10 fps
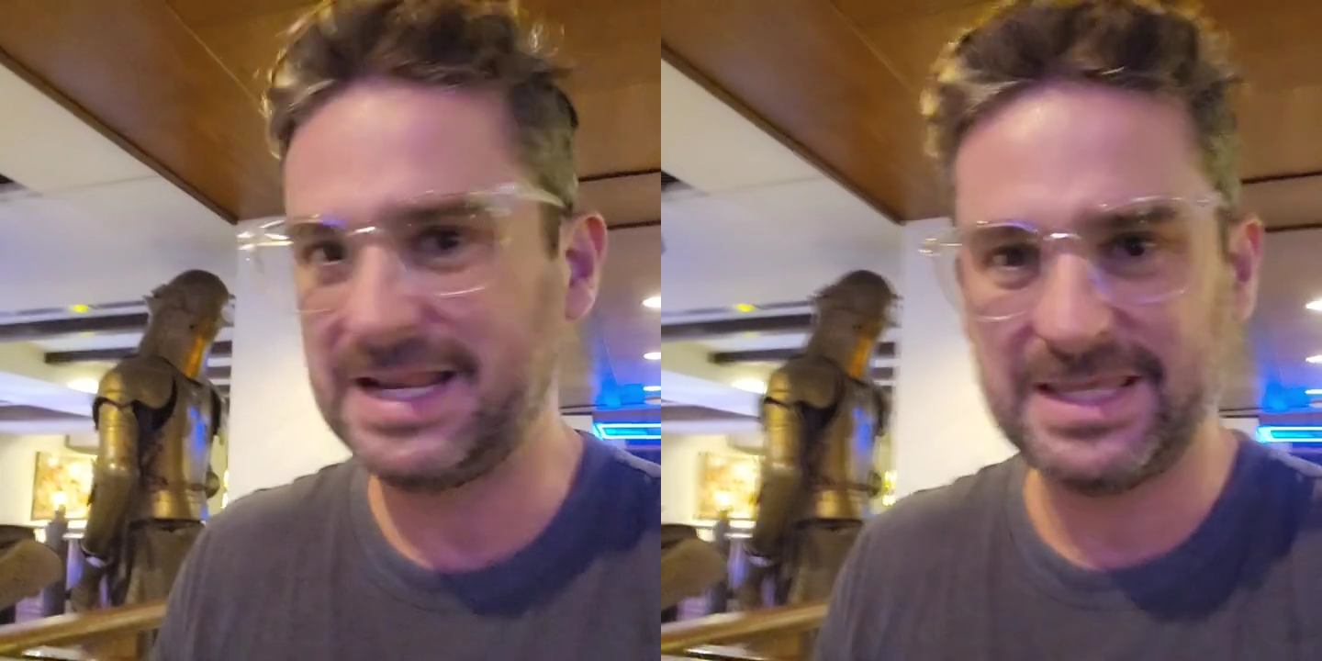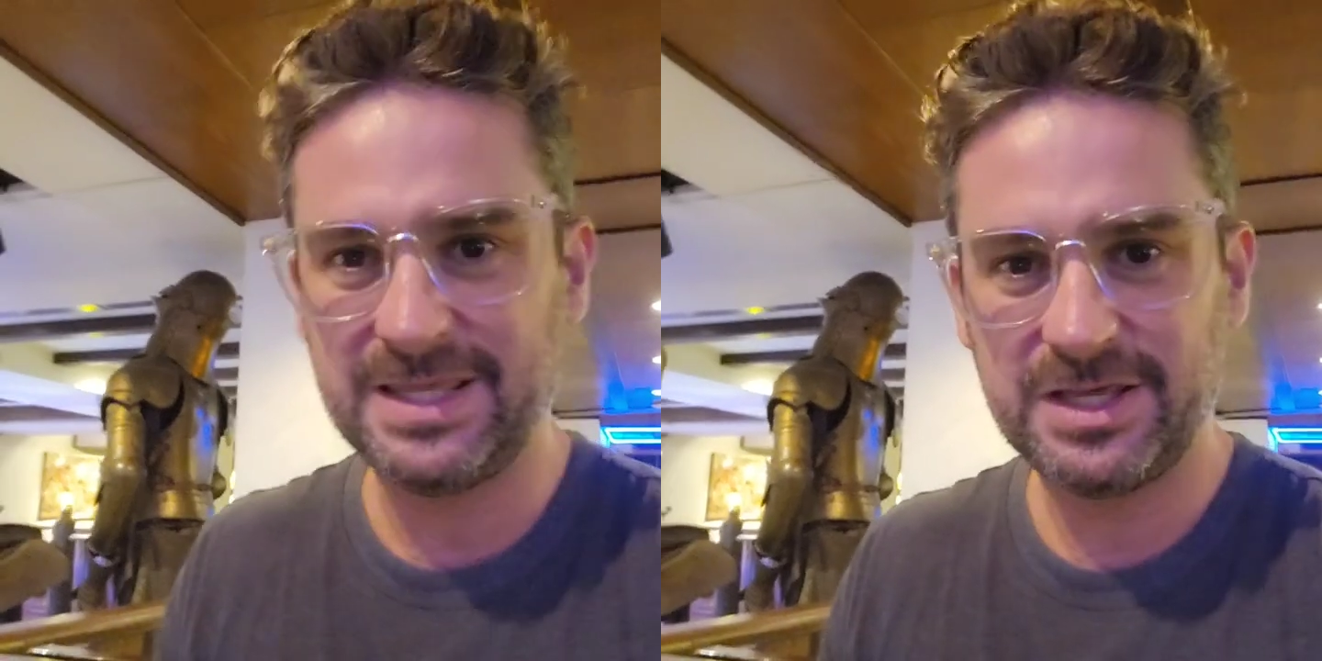
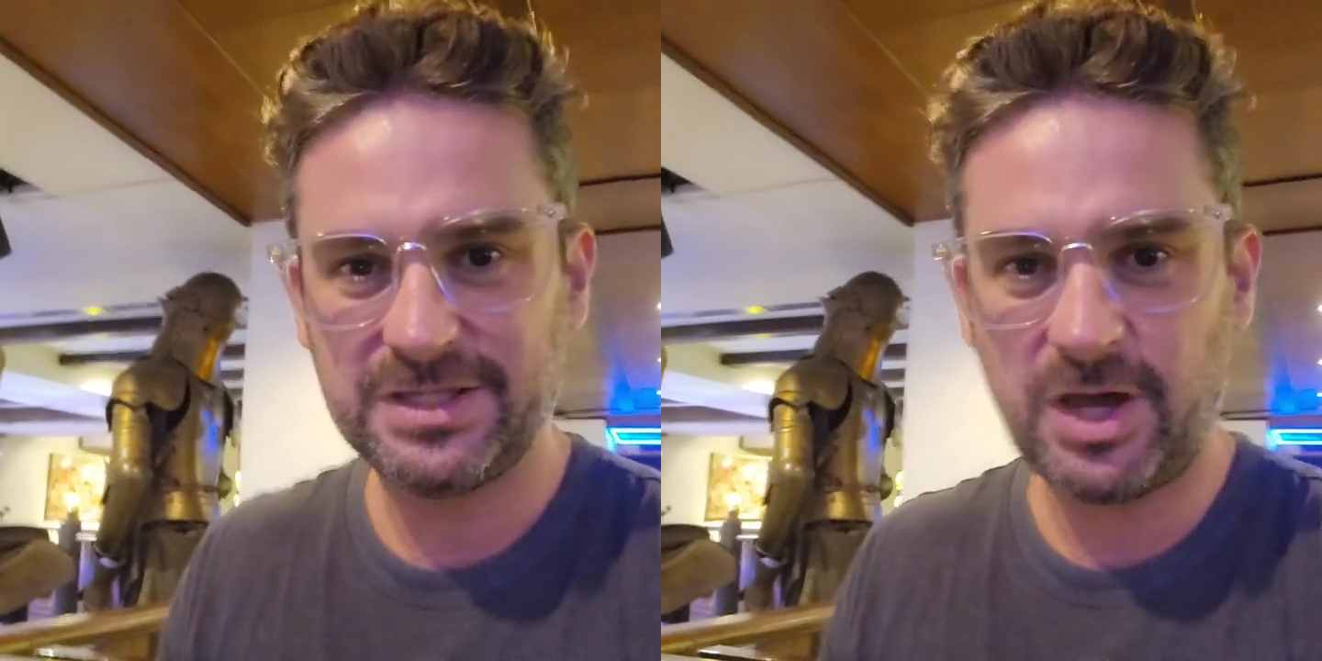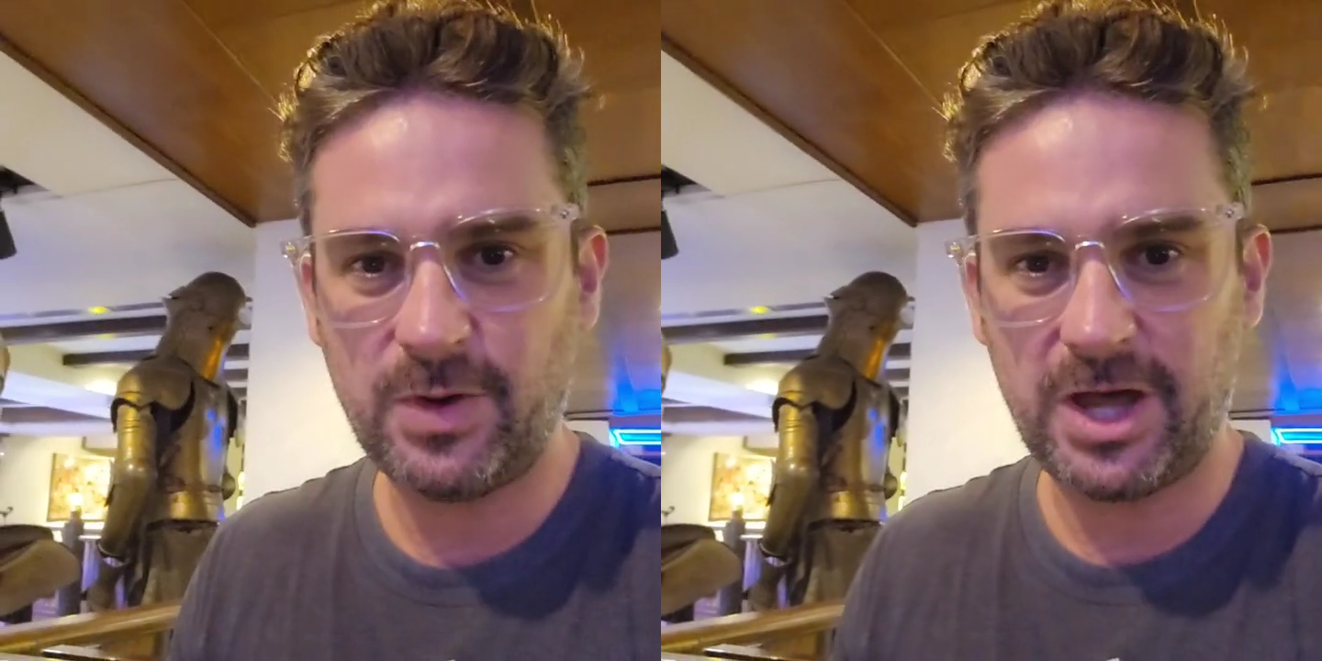belly,
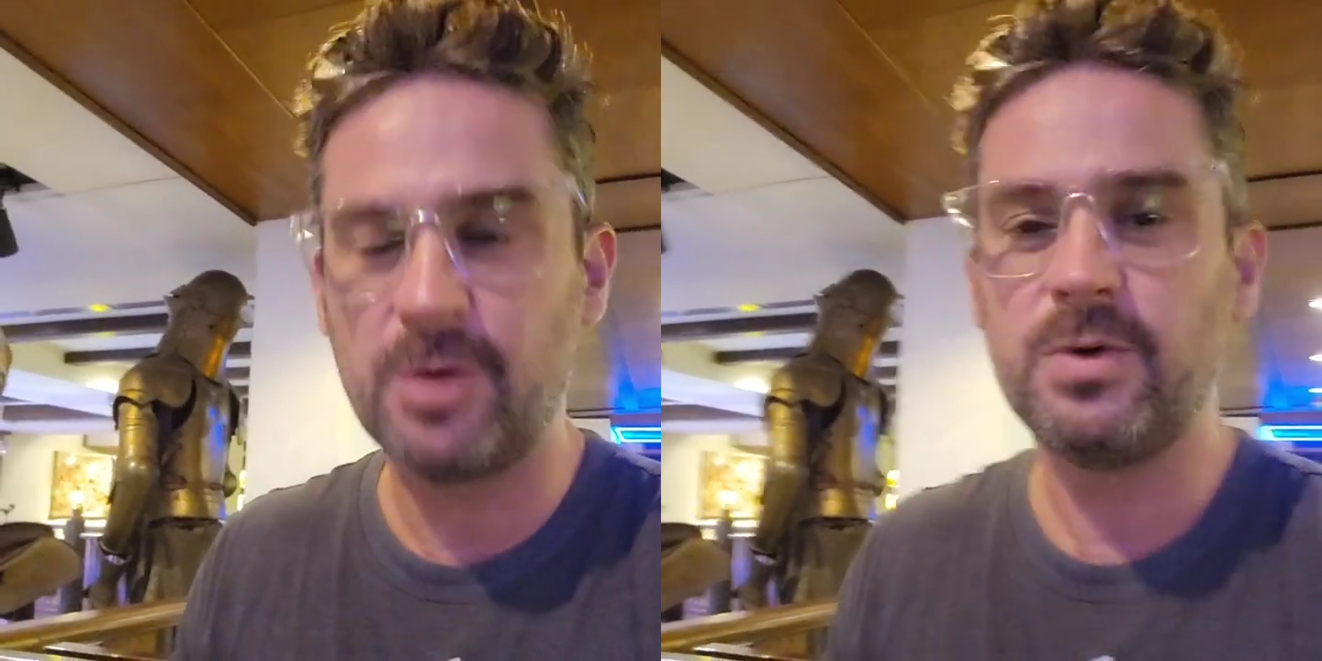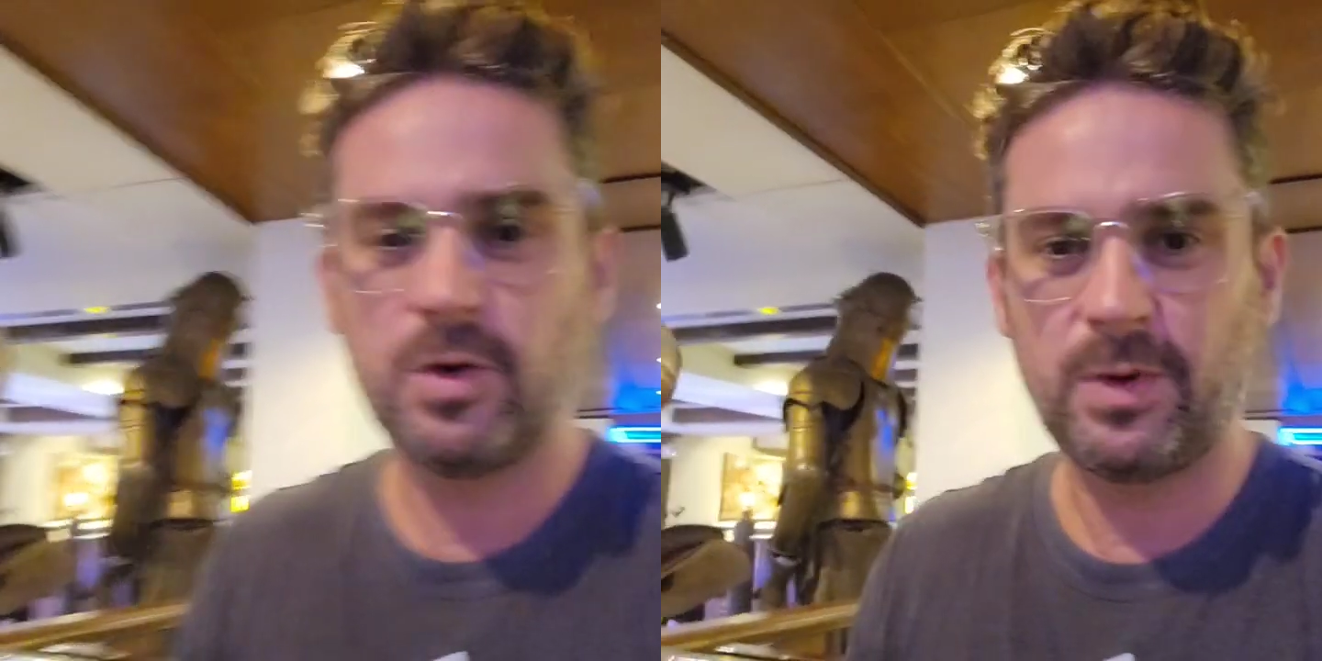go
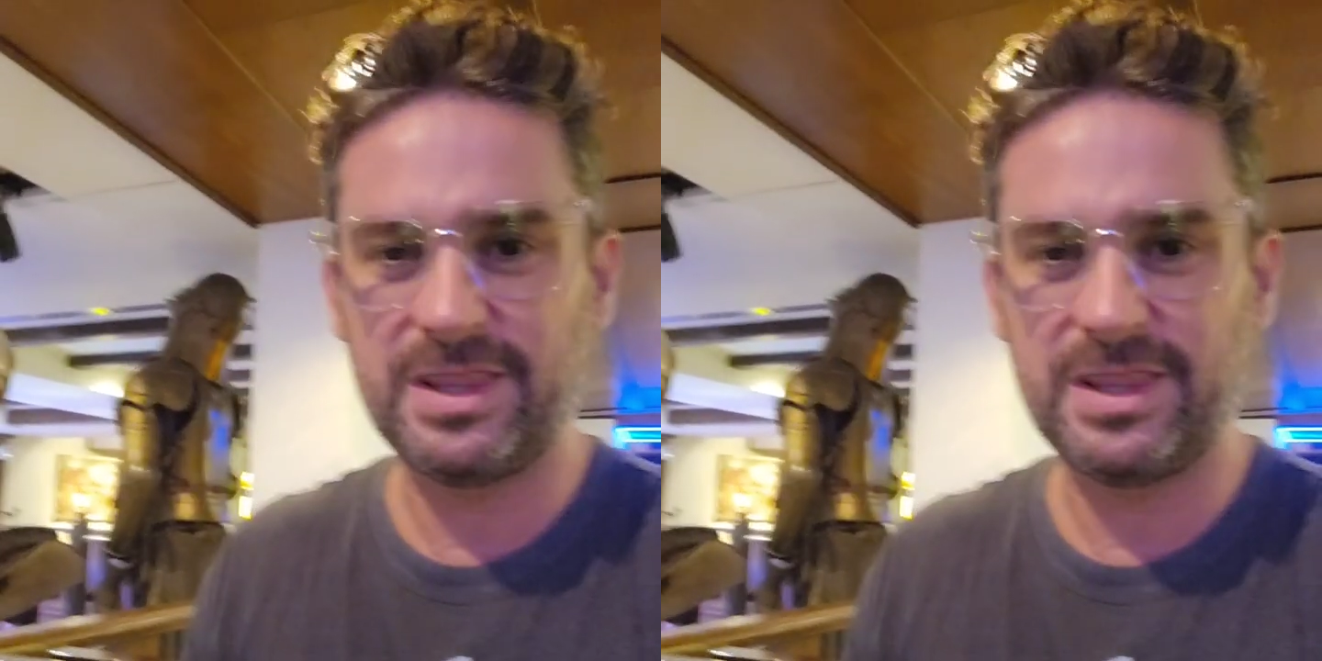home.